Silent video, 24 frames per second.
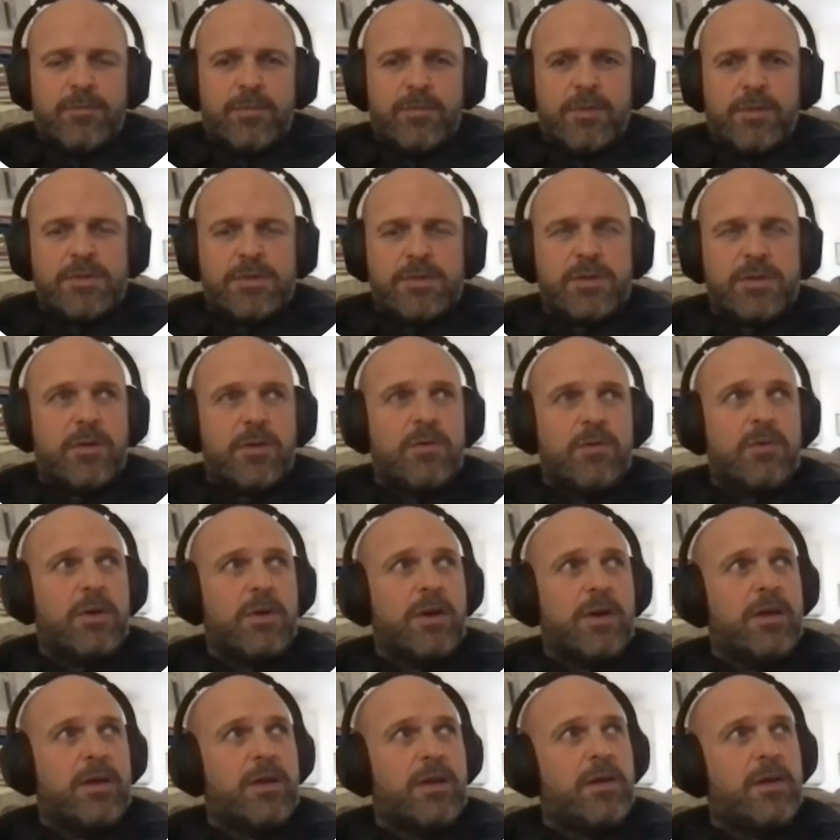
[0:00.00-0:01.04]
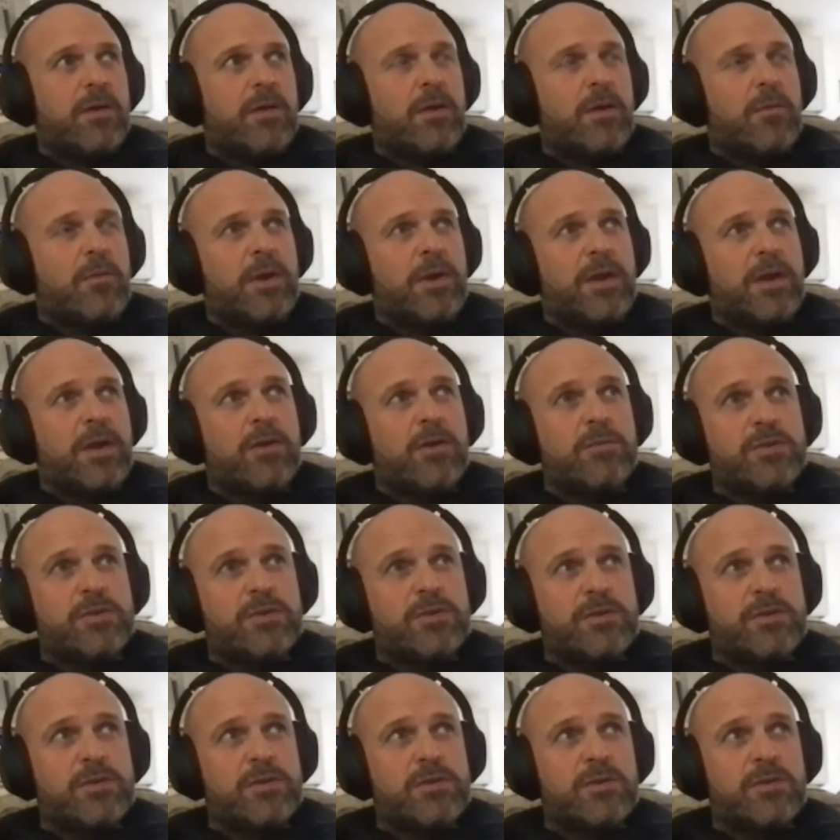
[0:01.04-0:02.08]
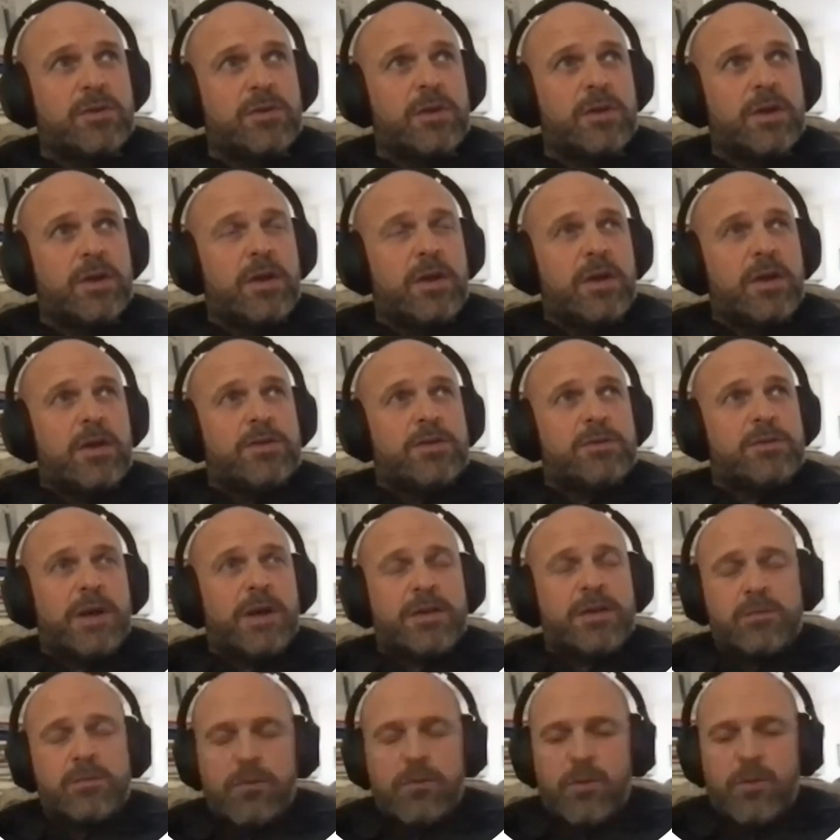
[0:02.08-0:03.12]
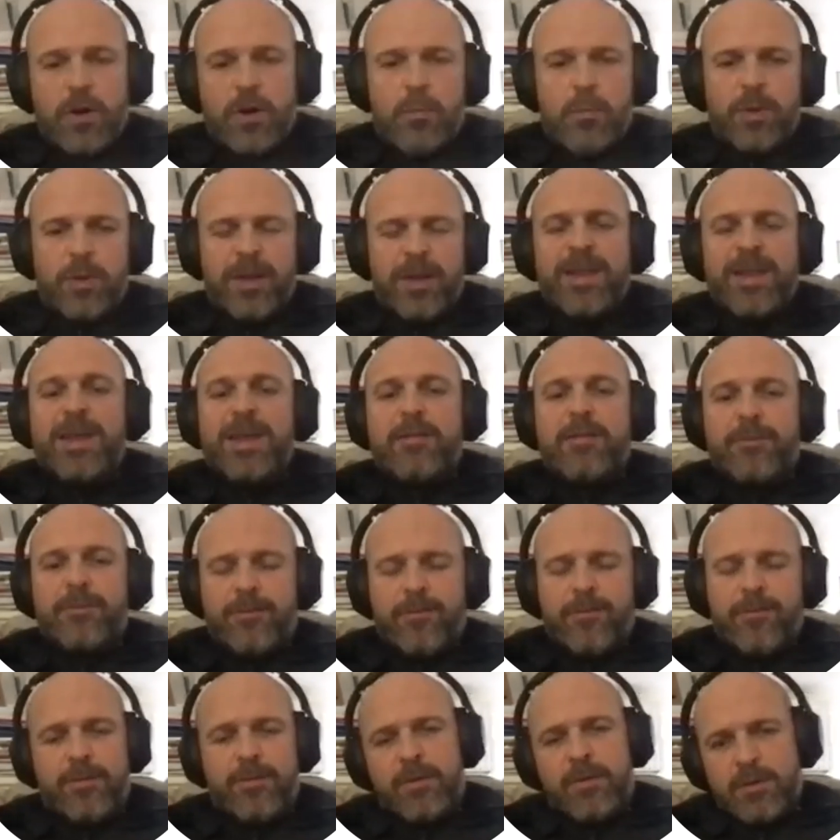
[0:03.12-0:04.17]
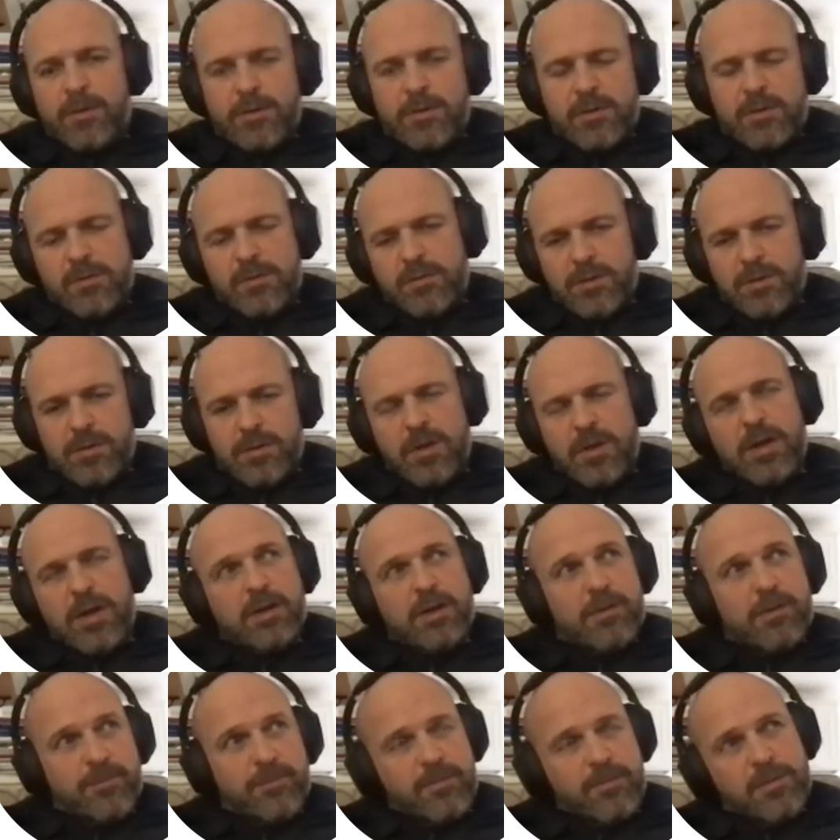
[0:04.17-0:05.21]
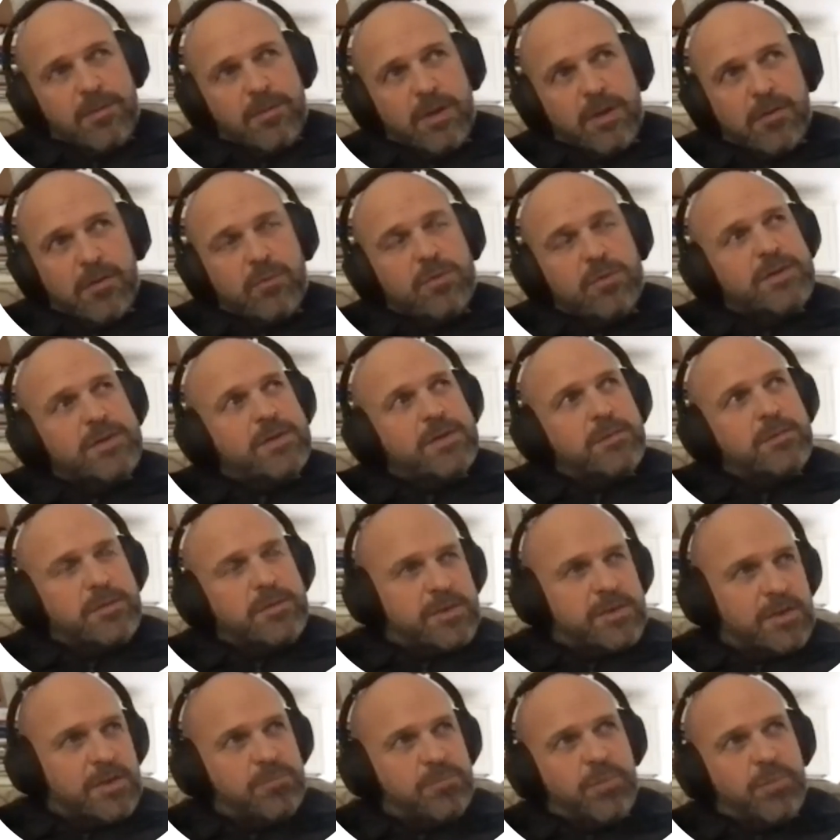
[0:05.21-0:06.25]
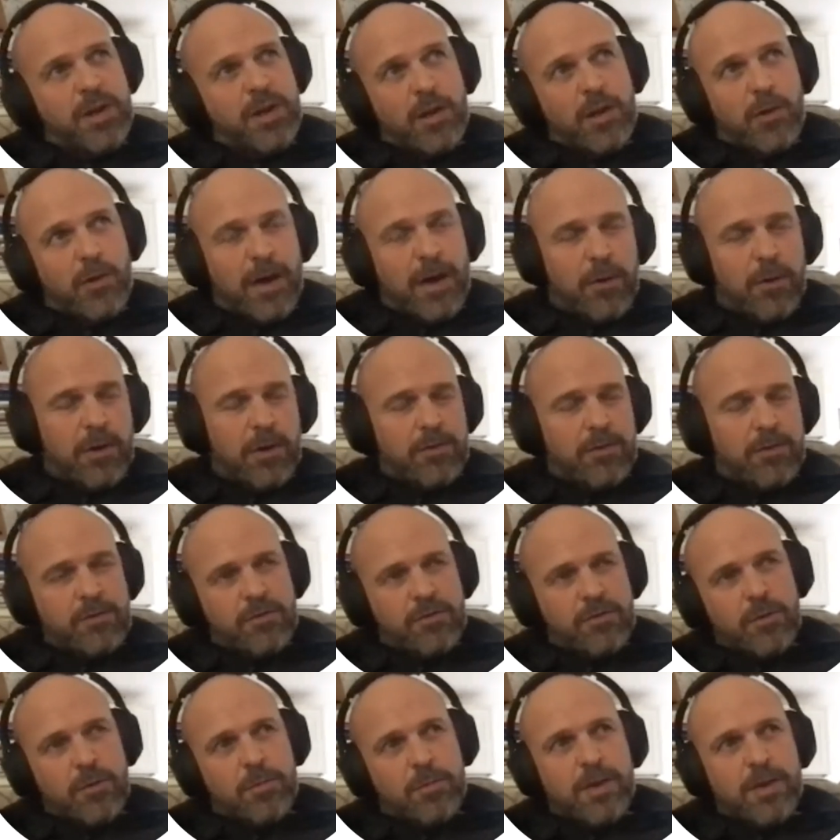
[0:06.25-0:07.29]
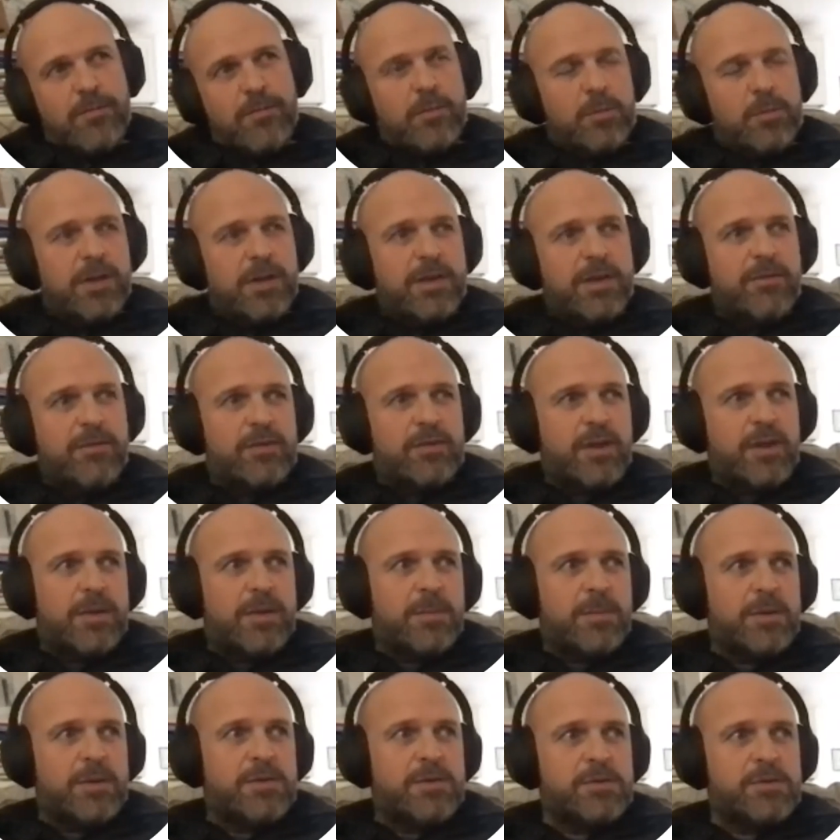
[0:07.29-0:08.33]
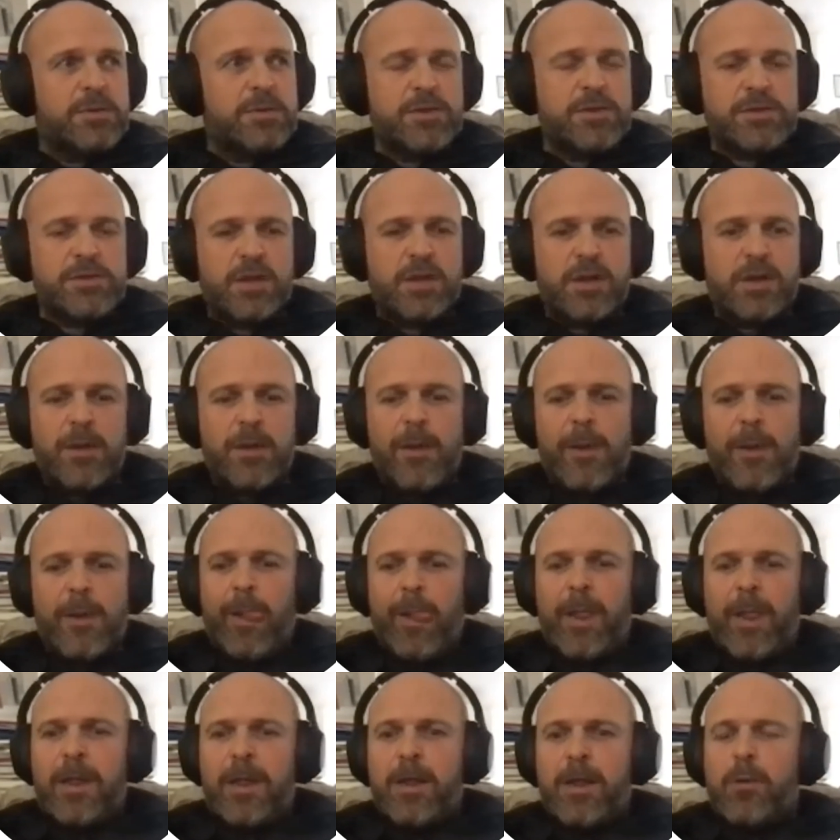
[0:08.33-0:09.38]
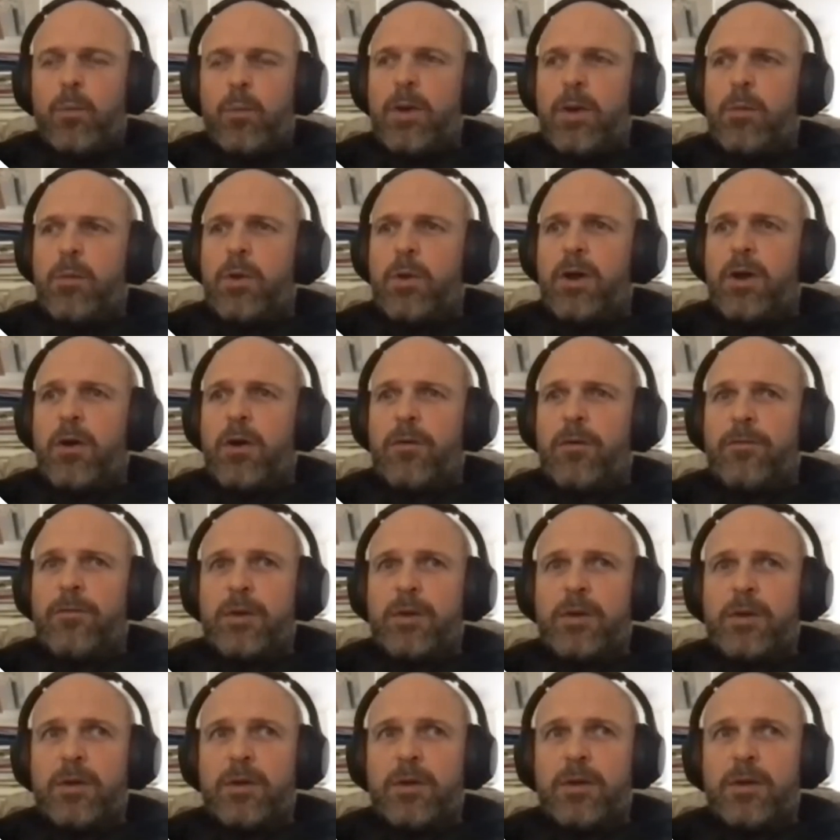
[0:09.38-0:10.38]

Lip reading: So and when it comes to asking, we've got a belief that kind of sits below our top level belief statements, which are, you know, we want to offer